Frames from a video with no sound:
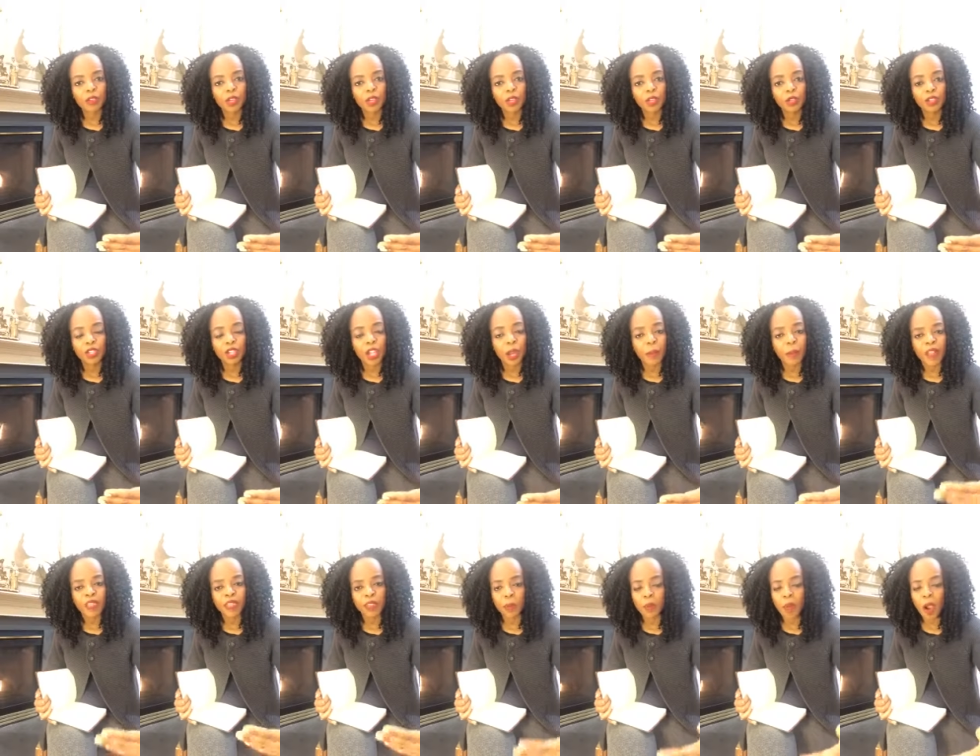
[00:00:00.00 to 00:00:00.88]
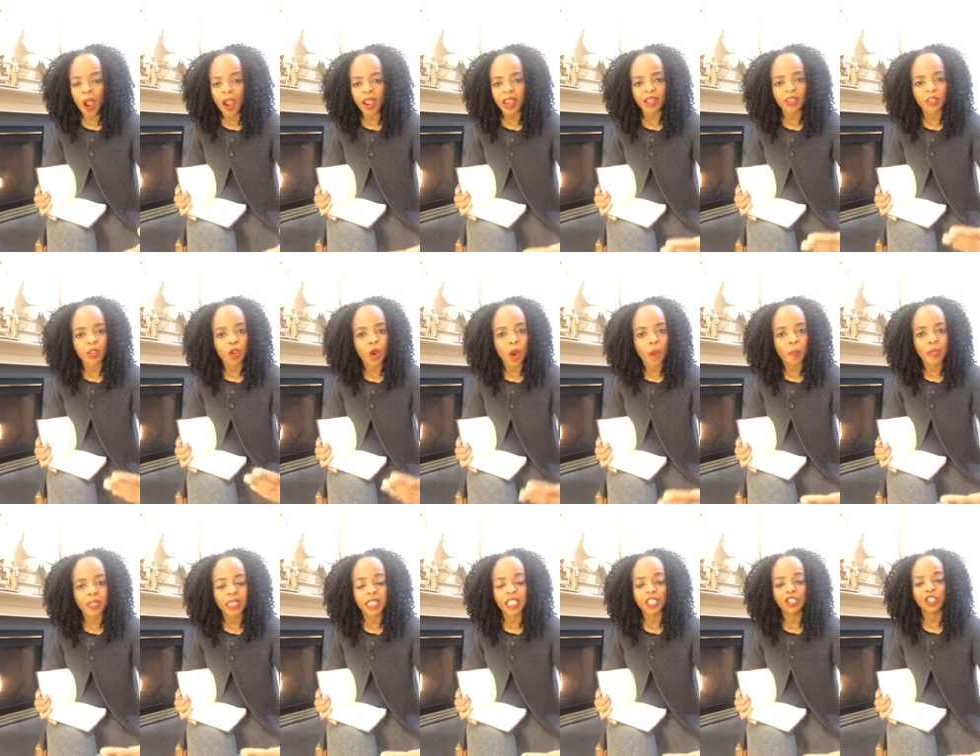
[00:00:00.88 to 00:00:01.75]
they're using about the market, the
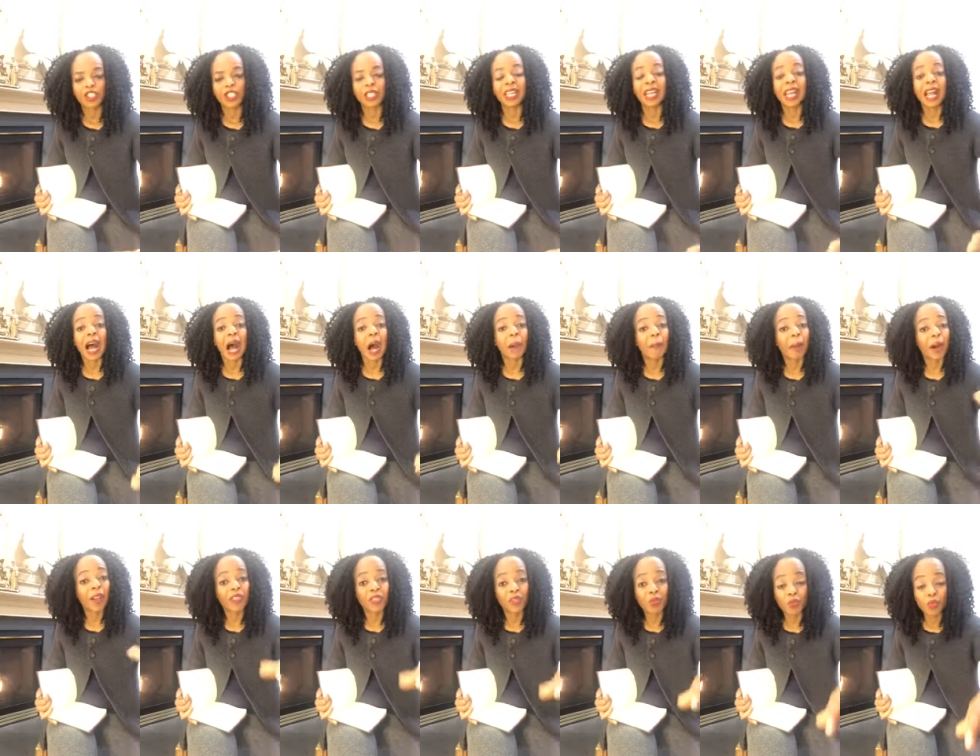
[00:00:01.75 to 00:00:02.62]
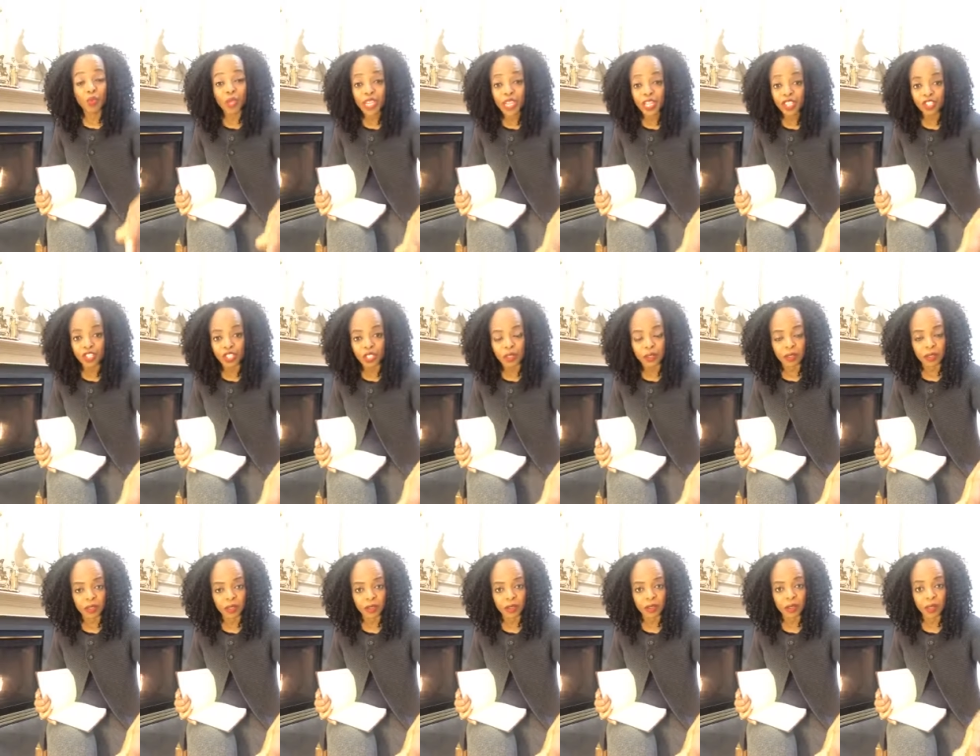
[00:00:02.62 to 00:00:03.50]
competition, about the region,
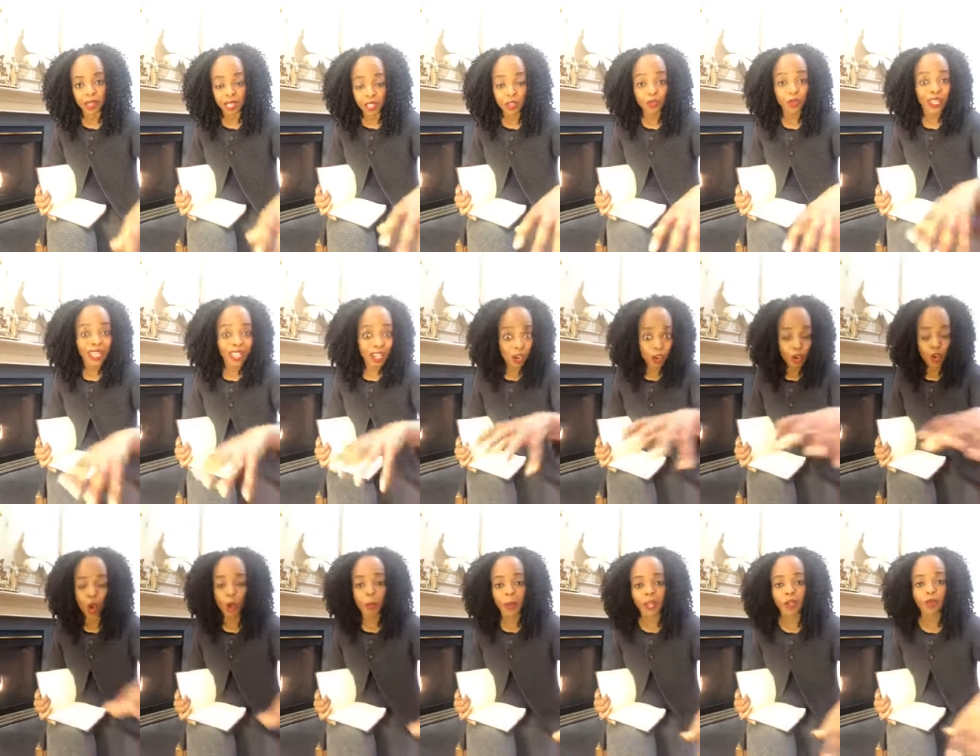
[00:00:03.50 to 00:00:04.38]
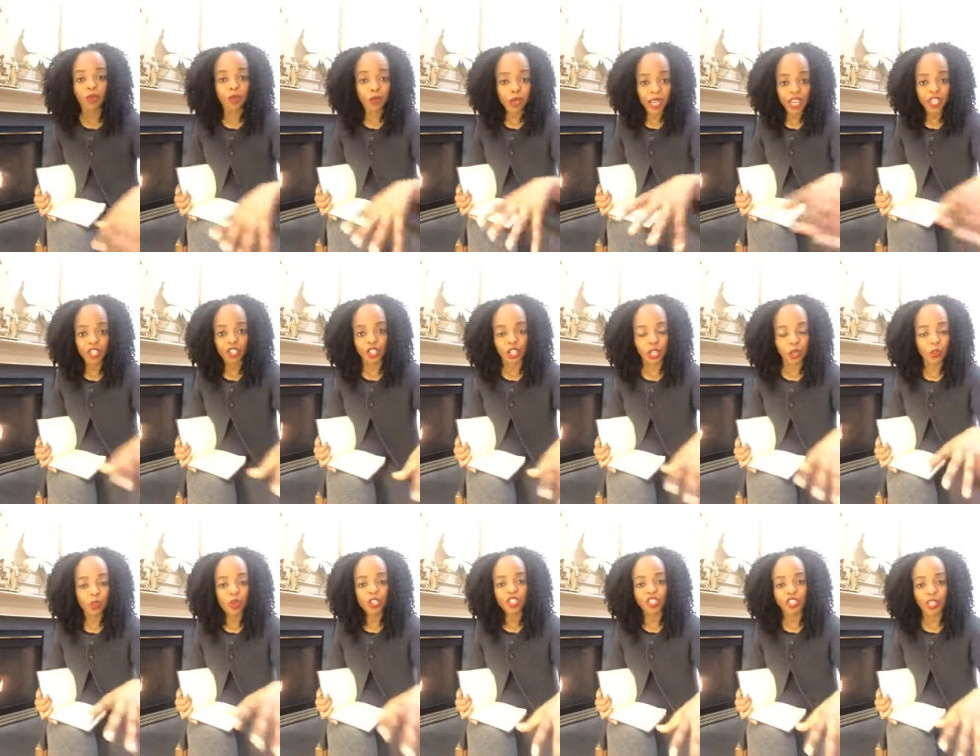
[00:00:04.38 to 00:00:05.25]
literally economic region
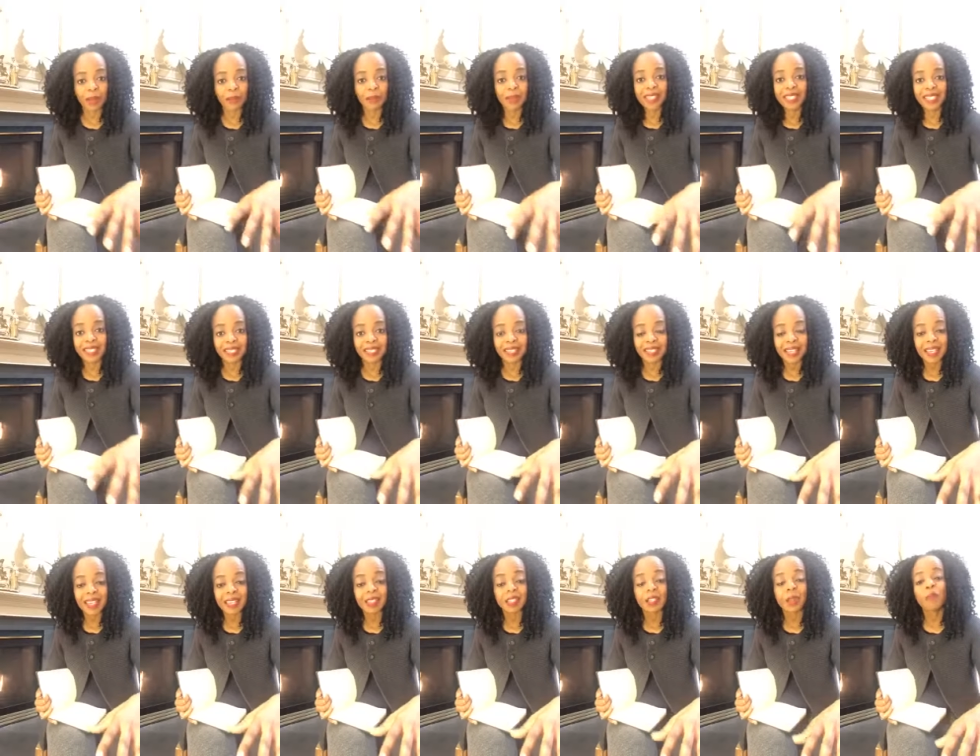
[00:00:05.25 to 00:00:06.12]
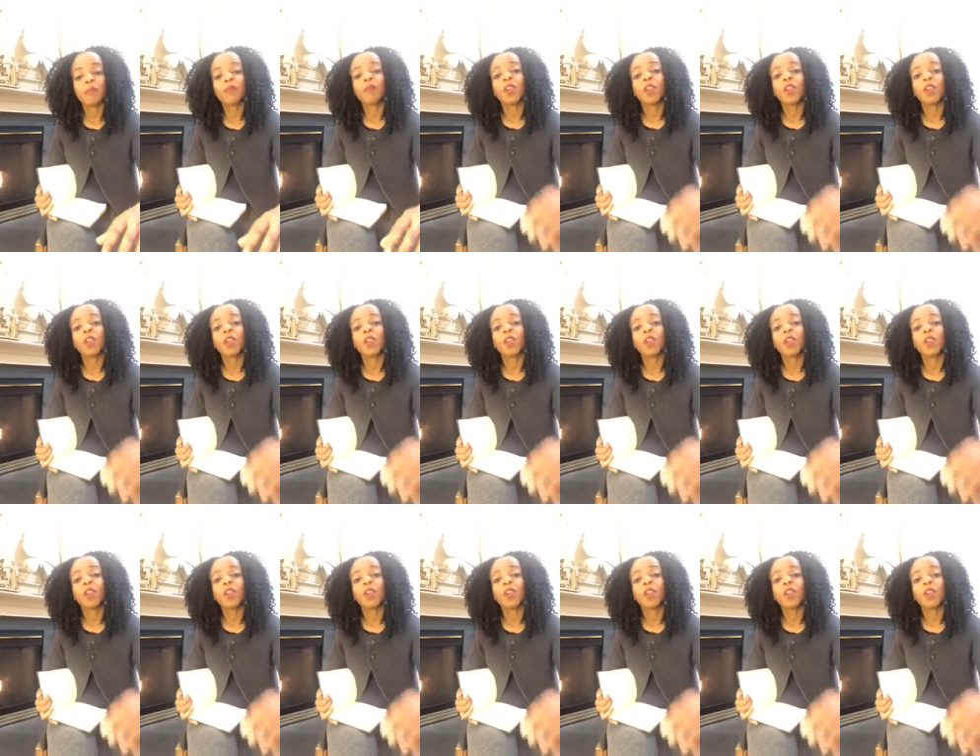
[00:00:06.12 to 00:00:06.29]
in which that business is?